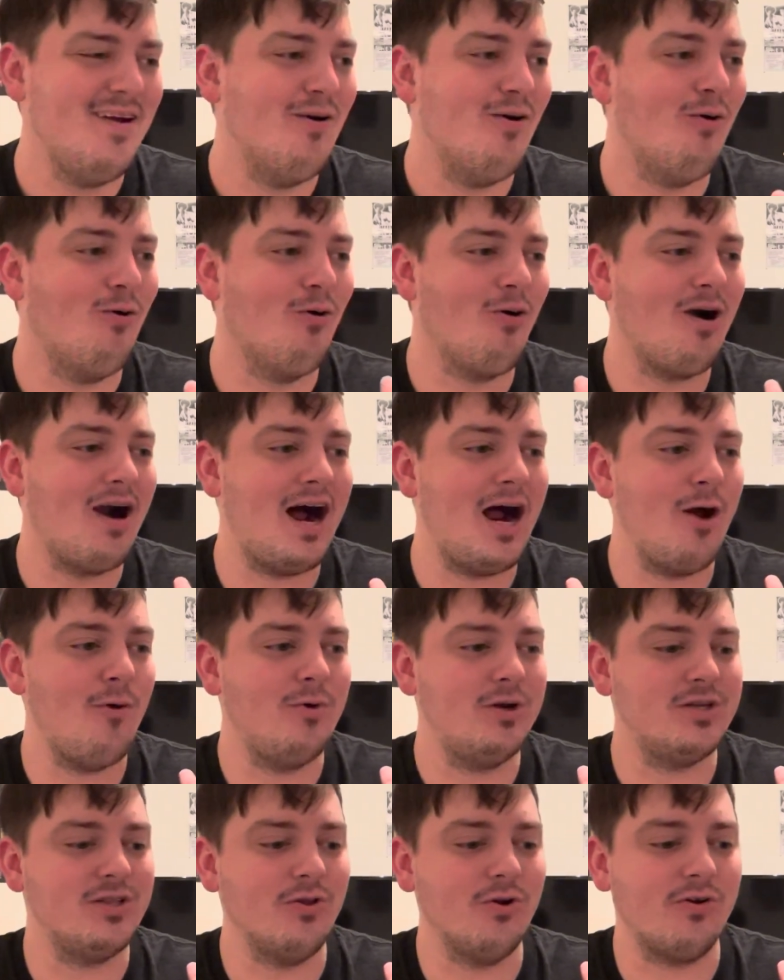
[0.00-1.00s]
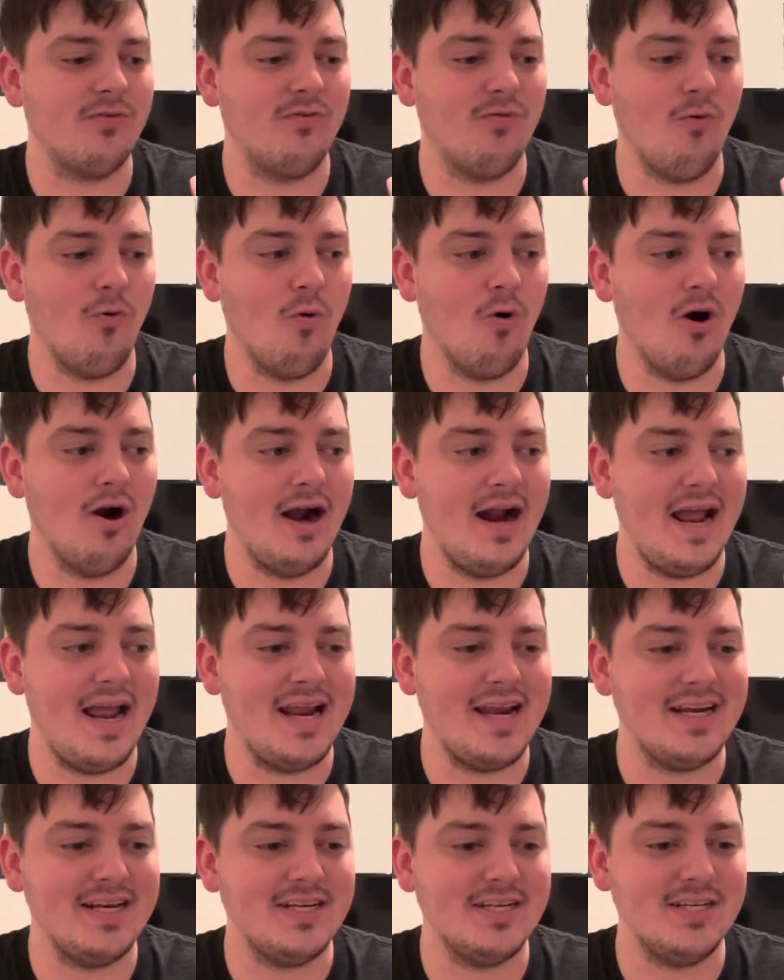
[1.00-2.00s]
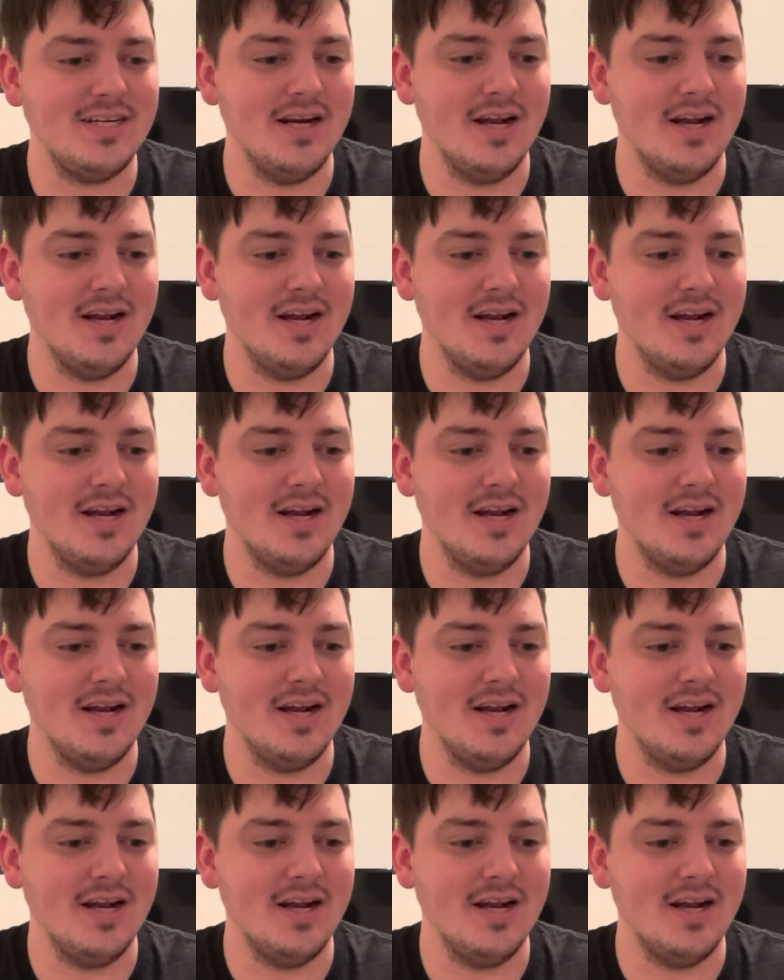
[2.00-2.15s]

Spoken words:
or I would look for a